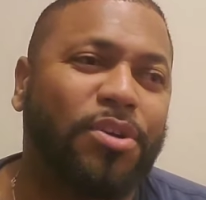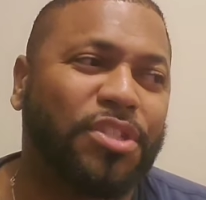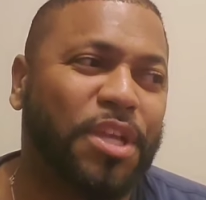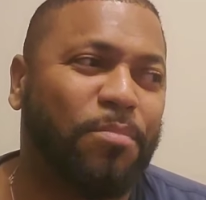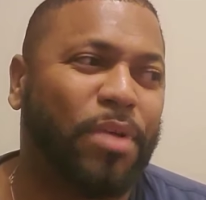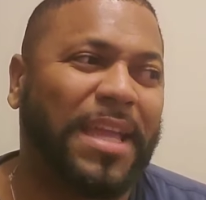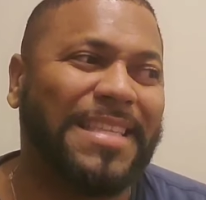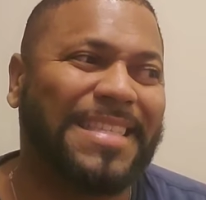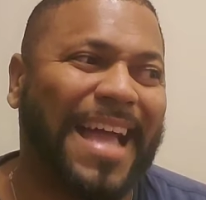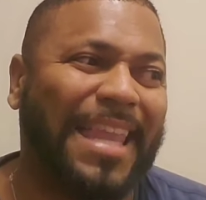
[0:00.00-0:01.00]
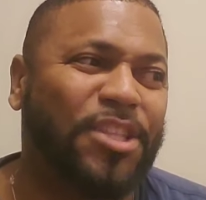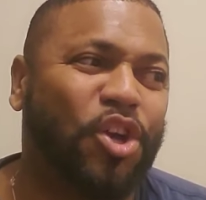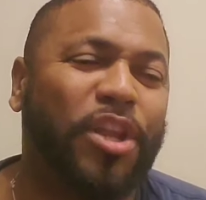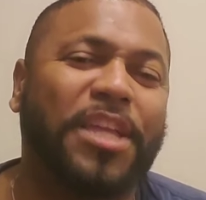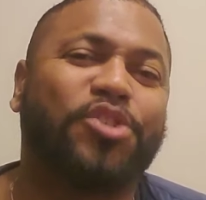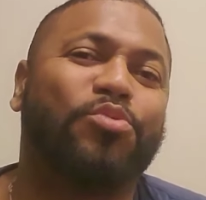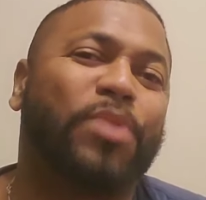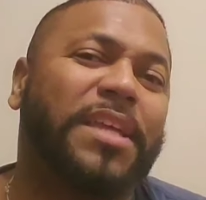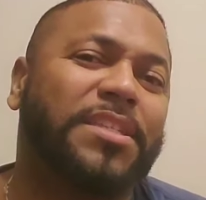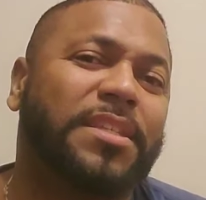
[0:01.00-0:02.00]
Garcia breaking silence on his
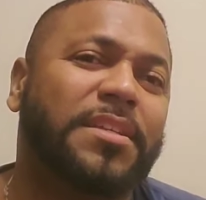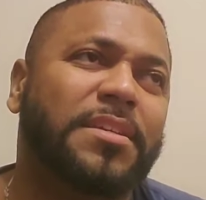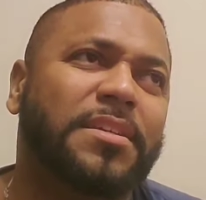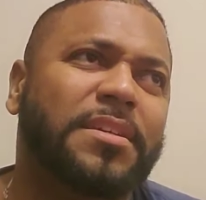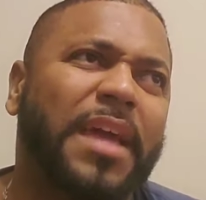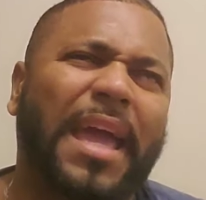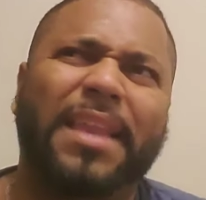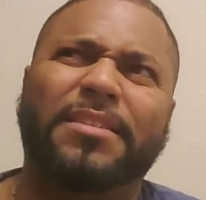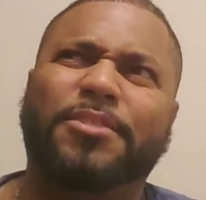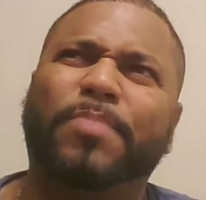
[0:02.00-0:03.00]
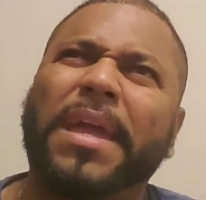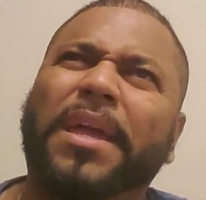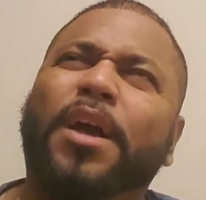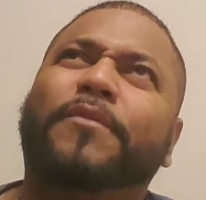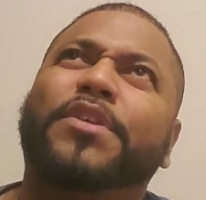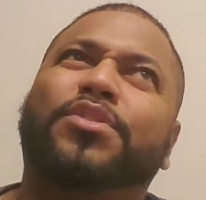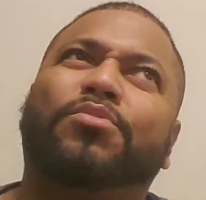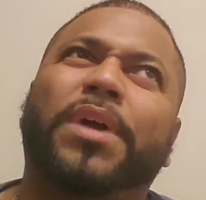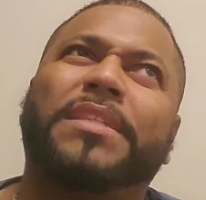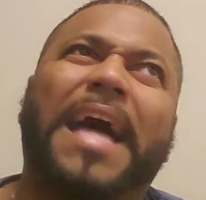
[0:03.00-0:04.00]
arrest. And speaking of his
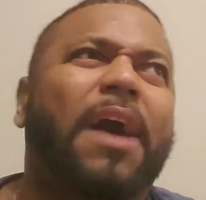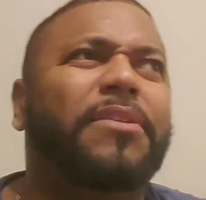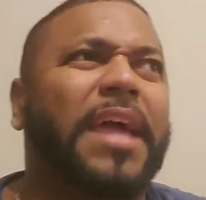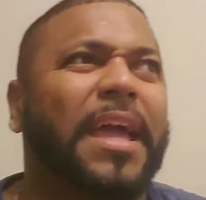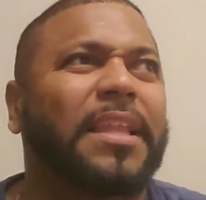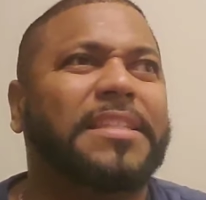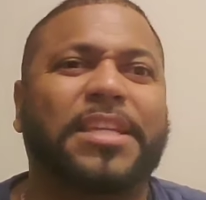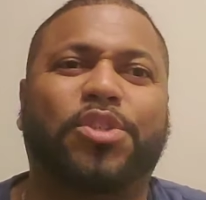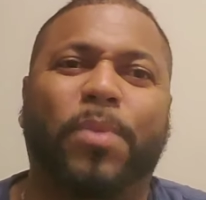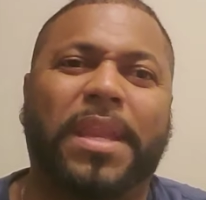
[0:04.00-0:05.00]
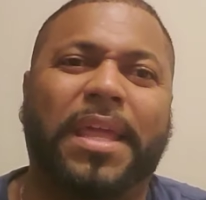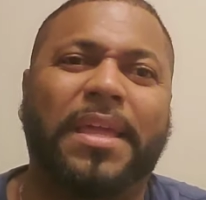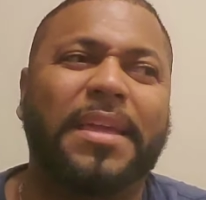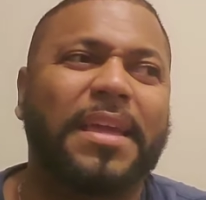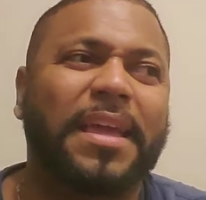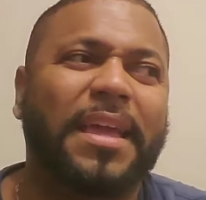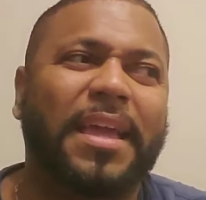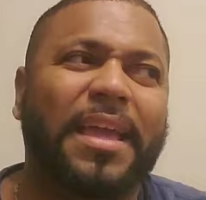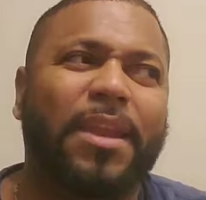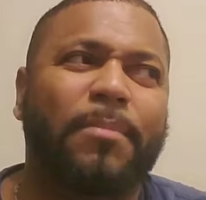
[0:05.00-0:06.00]
arrest, how in the hell is he tweeting
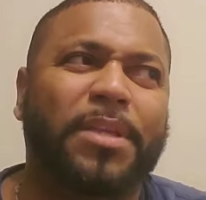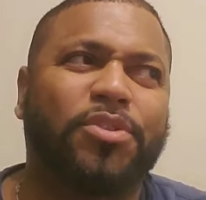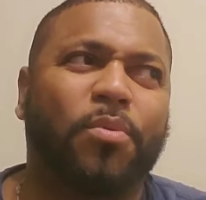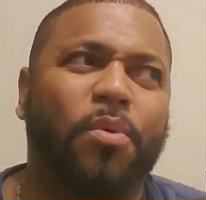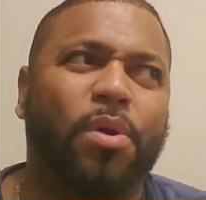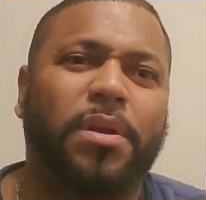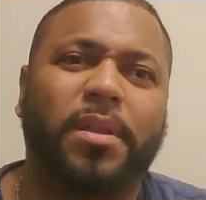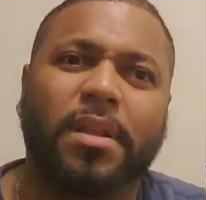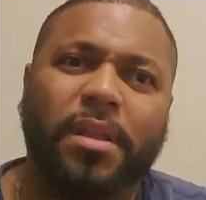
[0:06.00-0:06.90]
in a mental ward?